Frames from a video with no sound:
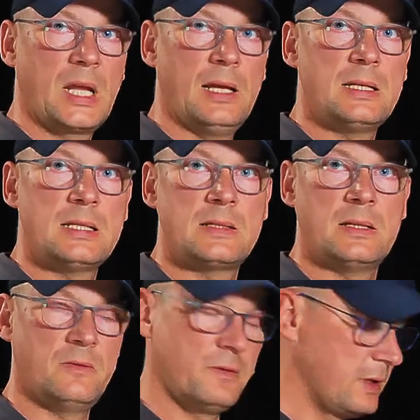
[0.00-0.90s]
And this
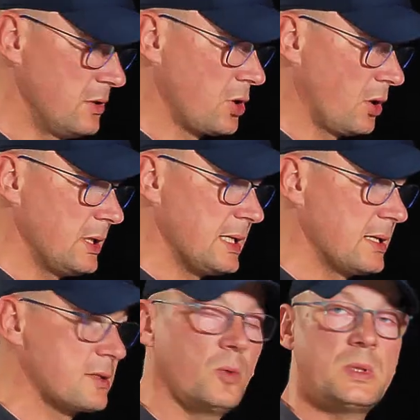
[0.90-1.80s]
with a Newtonian
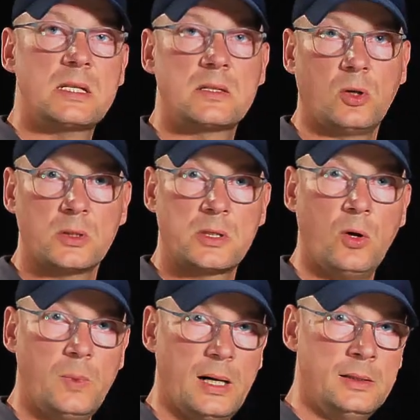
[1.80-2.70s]
telescope this is called
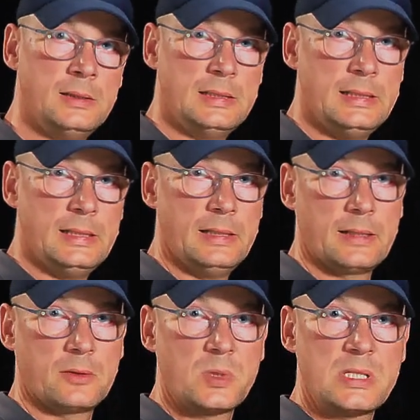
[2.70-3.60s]
coma
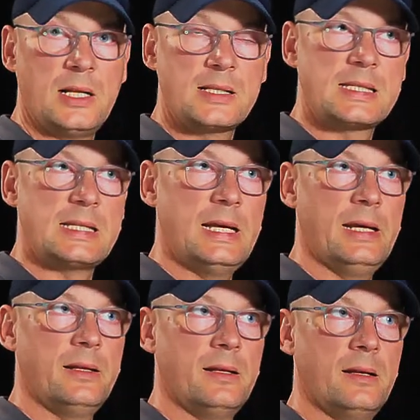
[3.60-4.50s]
that results
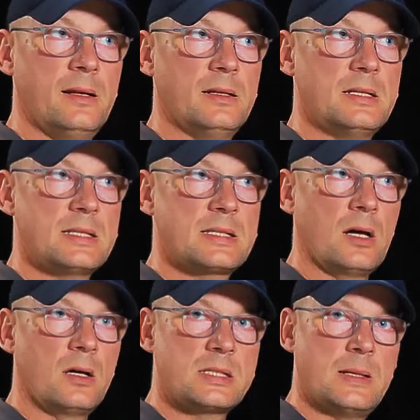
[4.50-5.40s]
in
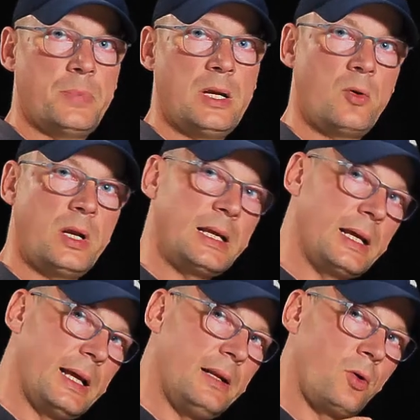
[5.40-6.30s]
stars appearing
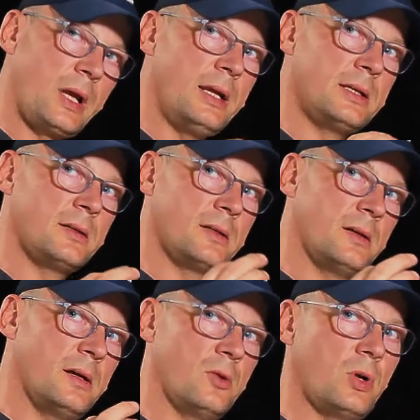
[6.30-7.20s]
elongated
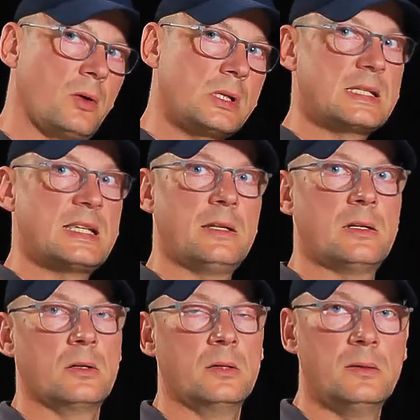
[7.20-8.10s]
around the
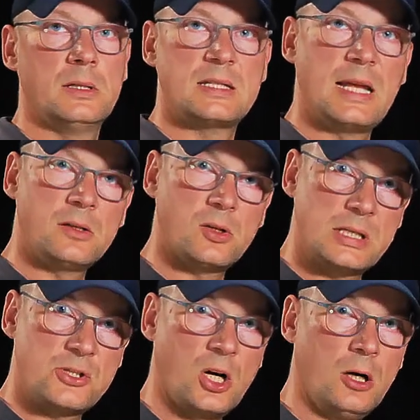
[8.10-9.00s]
center. The center
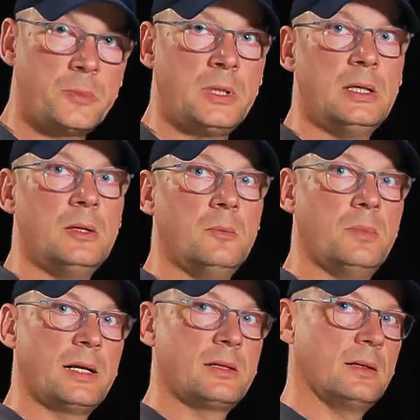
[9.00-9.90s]
is sharp
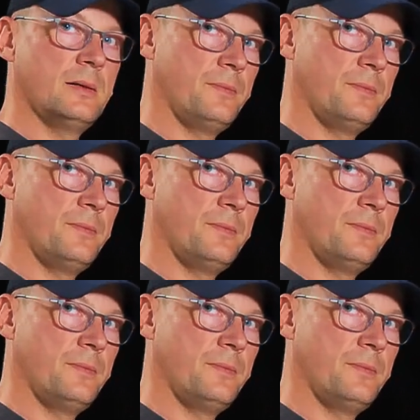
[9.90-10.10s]
but